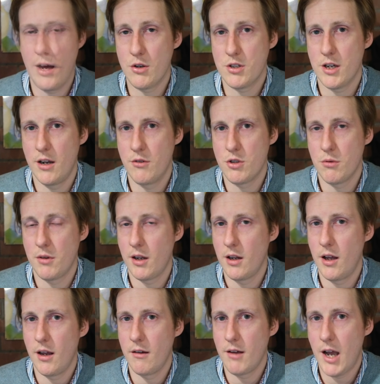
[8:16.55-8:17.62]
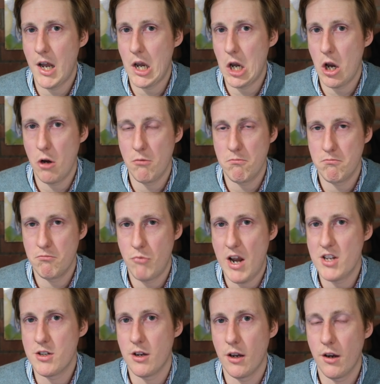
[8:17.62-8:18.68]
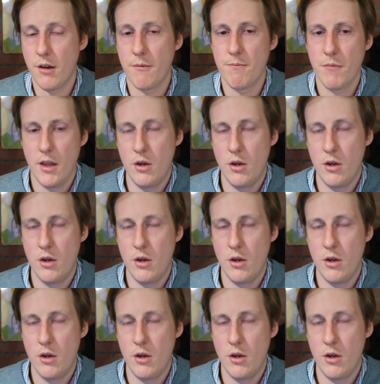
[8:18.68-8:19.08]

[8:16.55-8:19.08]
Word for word: outside of something like, I don't know, Restic.